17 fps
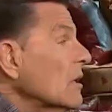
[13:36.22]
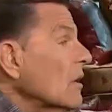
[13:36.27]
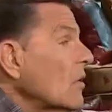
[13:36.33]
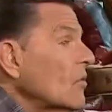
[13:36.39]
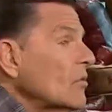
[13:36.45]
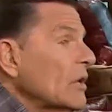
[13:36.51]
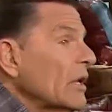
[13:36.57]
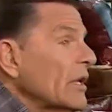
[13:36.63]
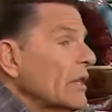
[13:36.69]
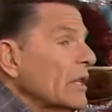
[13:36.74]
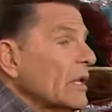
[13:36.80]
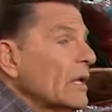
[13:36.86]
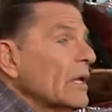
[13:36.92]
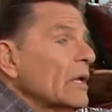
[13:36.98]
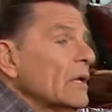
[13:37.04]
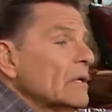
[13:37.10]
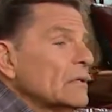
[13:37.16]
only
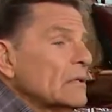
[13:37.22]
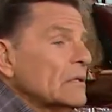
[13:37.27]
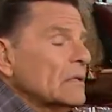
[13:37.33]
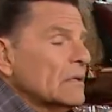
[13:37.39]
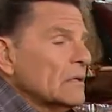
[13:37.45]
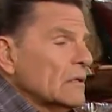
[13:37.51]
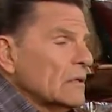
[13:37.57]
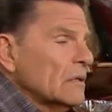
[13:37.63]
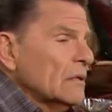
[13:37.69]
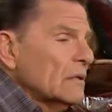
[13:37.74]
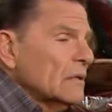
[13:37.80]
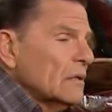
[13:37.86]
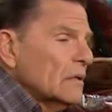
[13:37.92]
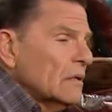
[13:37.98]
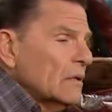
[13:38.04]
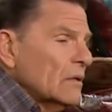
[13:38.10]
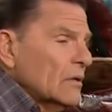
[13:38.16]
then
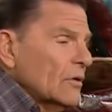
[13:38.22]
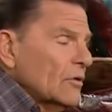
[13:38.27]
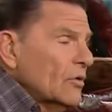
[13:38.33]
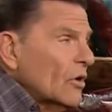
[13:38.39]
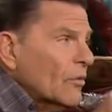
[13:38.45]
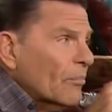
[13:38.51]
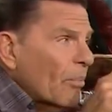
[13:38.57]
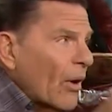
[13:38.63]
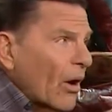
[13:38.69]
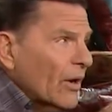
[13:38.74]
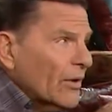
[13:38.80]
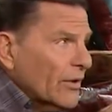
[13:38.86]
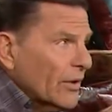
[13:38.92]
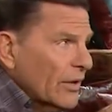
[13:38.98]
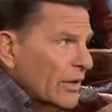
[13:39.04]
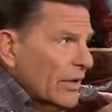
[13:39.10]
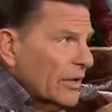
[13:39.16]
your
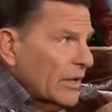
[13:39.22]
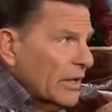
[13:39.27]
partner in